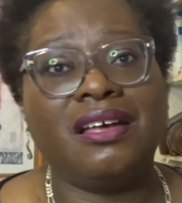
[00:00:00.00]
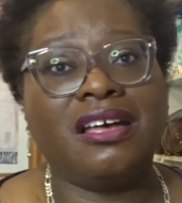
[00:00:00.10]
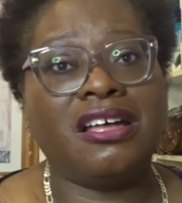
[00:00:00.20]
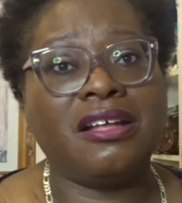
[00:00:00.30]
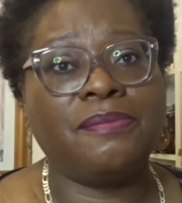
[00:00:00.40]

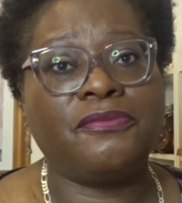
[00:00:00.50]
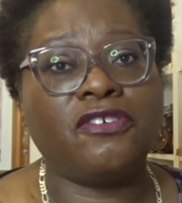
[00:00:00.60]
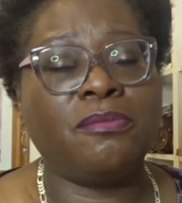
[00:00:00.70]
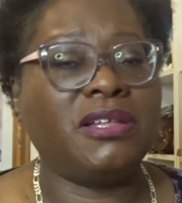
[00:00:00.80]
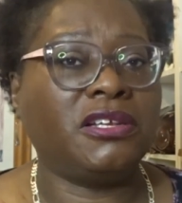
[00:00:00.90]

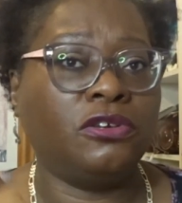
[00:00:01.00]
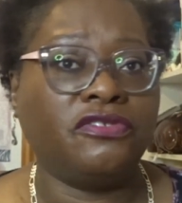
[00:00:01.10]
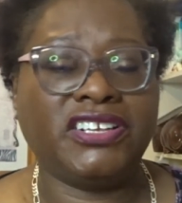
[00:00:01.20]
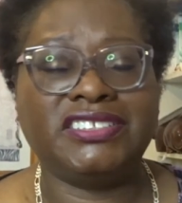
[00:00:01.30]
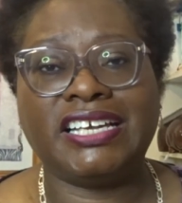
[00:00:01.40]
from either Look
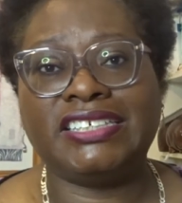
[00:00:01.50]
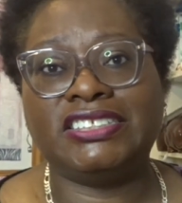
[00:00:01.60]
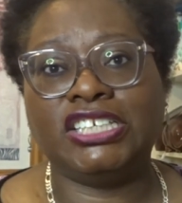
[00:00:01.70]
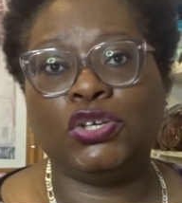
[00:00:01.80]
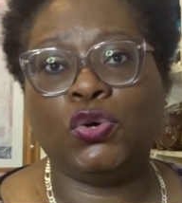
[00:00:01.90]

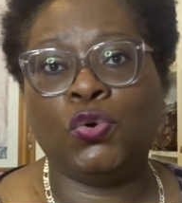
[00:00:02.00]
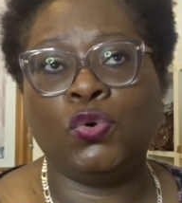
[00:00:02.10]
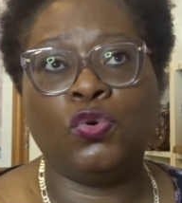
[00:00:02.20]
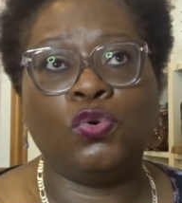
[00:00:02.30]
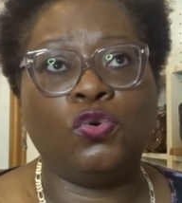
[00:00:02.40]
Fantastic
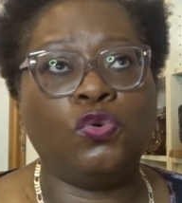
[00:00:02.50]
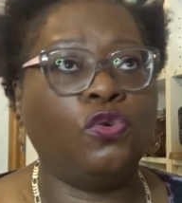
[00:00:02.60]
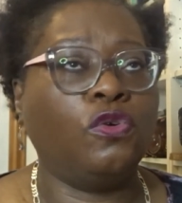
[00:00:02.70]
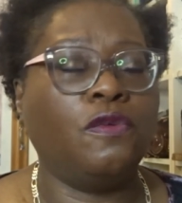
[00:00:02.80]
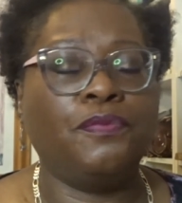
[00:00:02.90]

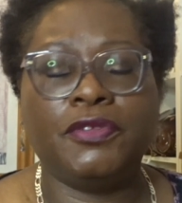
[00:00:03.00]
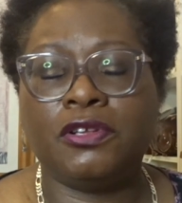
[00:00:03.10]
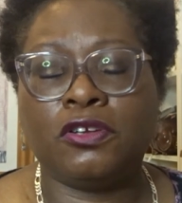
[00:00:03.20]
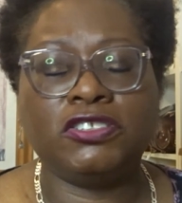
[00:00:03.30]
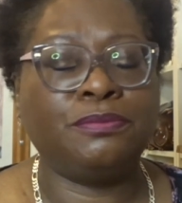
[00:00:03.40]
or
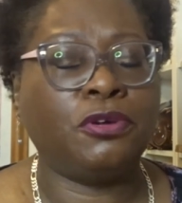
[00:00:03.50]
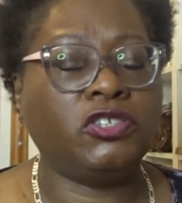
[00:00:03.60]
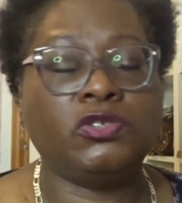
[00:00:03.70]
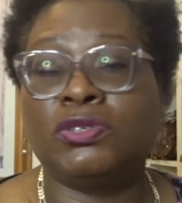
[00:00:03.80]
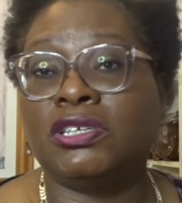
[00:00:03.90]

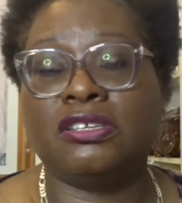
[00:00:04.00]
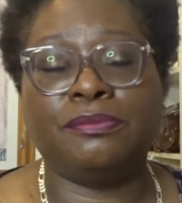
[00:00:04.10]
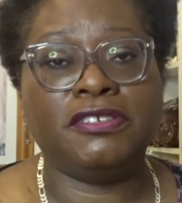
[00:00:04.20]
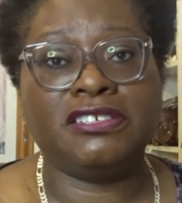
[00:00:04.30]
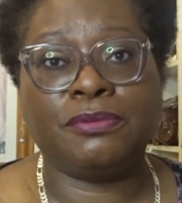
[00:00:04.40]
Glossybox or another
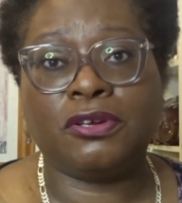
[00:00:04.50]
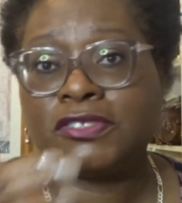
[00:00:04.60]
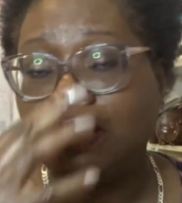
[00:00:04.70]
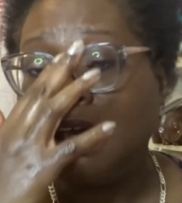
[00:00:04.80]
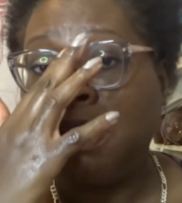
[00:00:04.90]
beauty box,